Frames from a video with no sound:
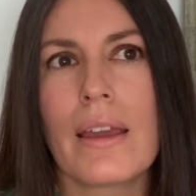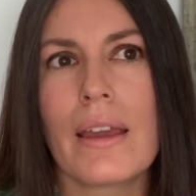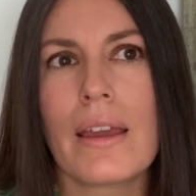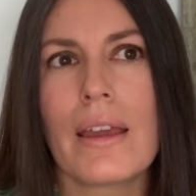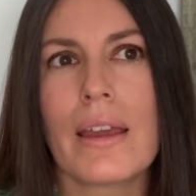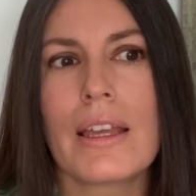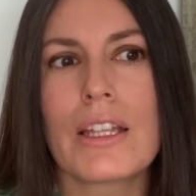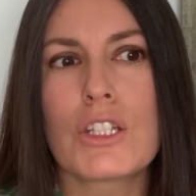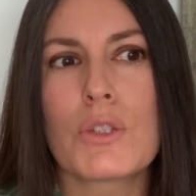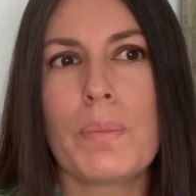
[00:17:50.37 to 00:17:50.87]

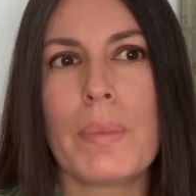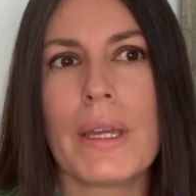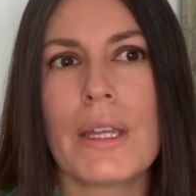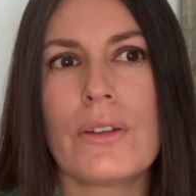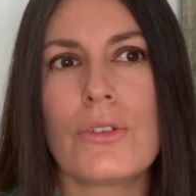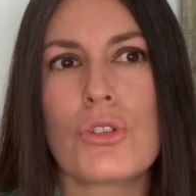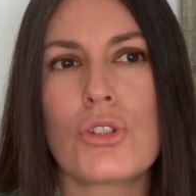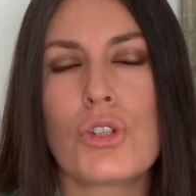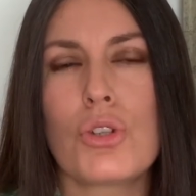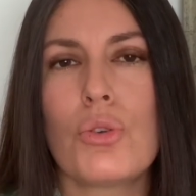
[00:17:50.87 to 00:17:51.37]
it's
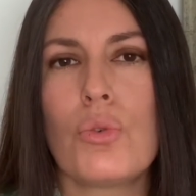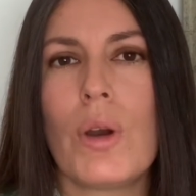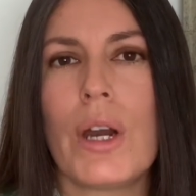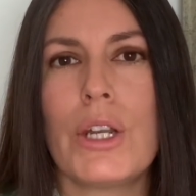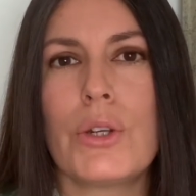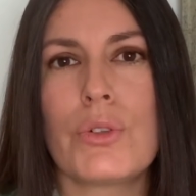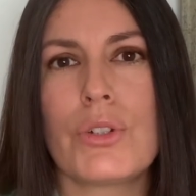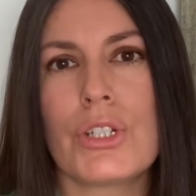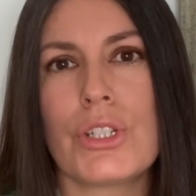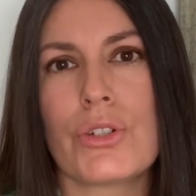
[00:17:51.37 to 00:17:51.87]
been
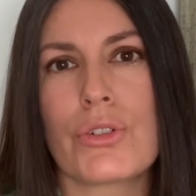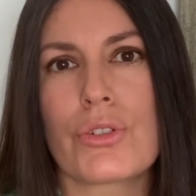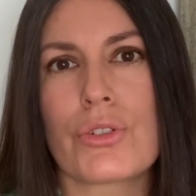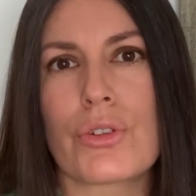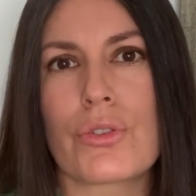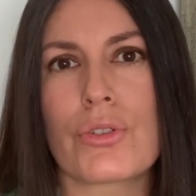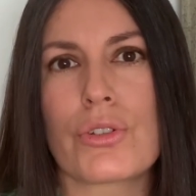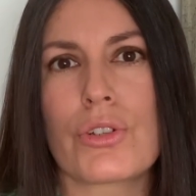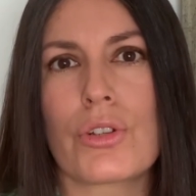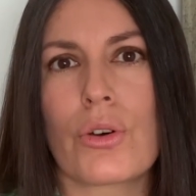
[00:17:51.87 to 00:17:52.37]
200 years
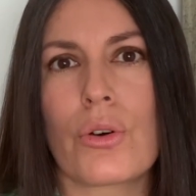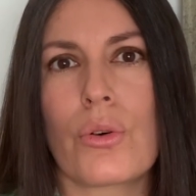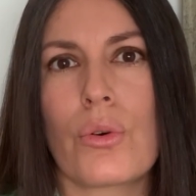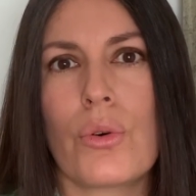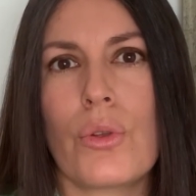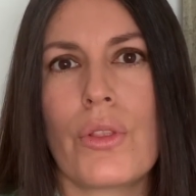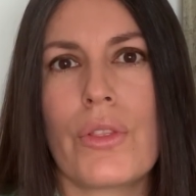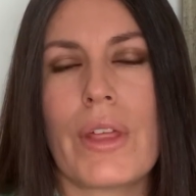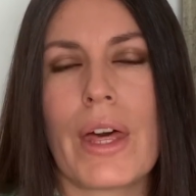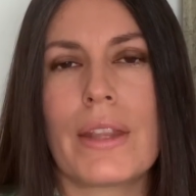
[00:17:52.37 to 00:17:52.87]
or
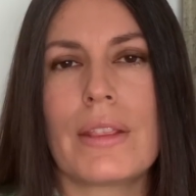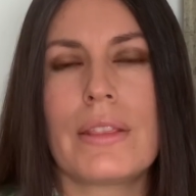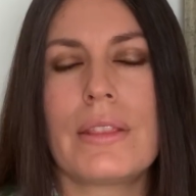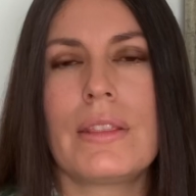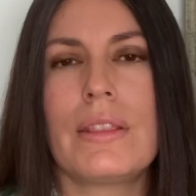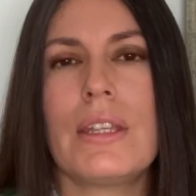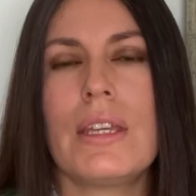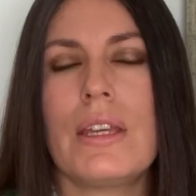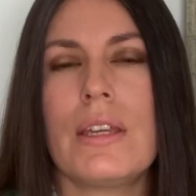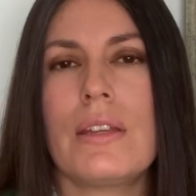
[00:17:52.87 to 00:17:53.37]
so that
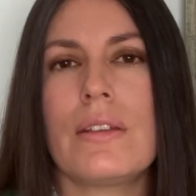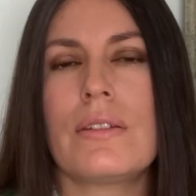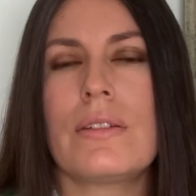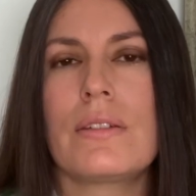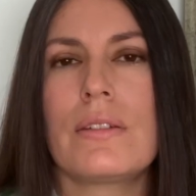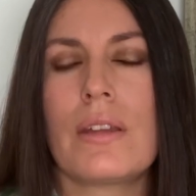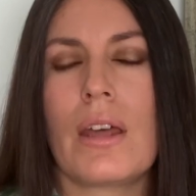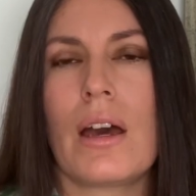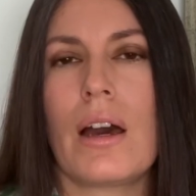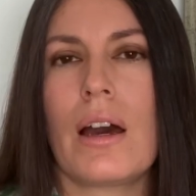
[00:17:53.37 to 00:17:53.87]

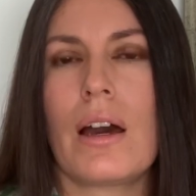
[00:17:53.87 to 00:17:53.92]
these